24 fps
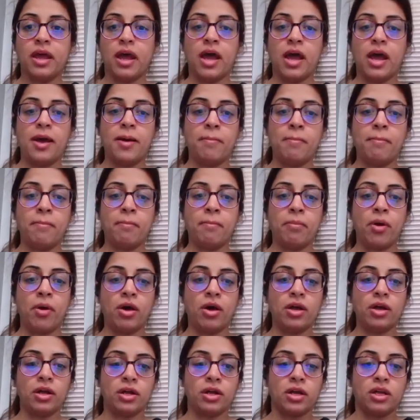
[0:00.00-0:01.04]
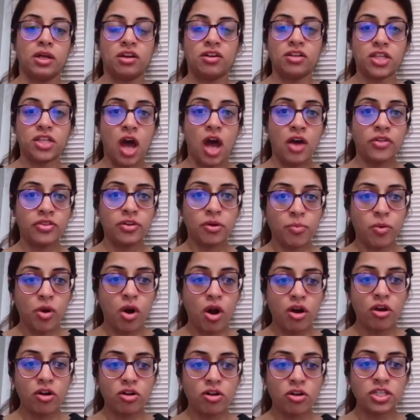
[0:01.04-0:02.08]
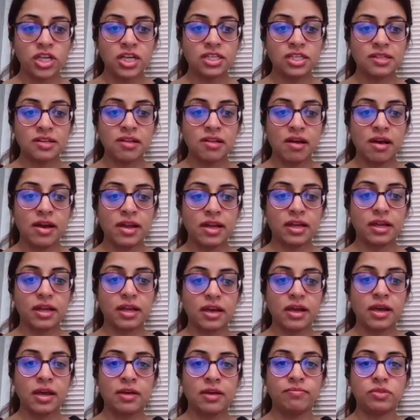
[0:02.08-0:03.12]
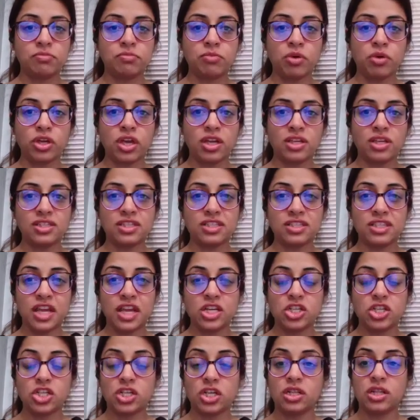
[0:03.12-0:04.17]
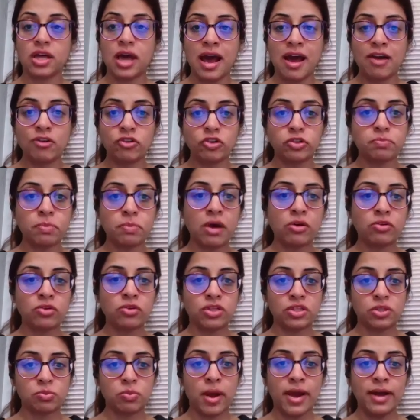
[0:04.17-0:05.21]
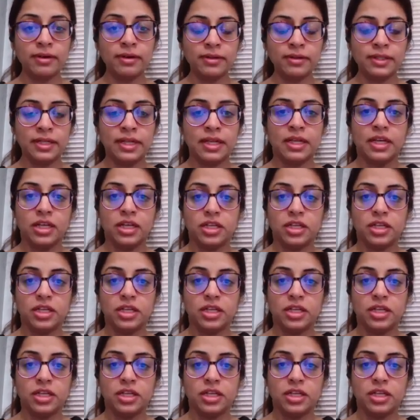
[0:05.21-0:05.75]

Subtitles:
But there's other priorities like smoking cessation in the housebound as well.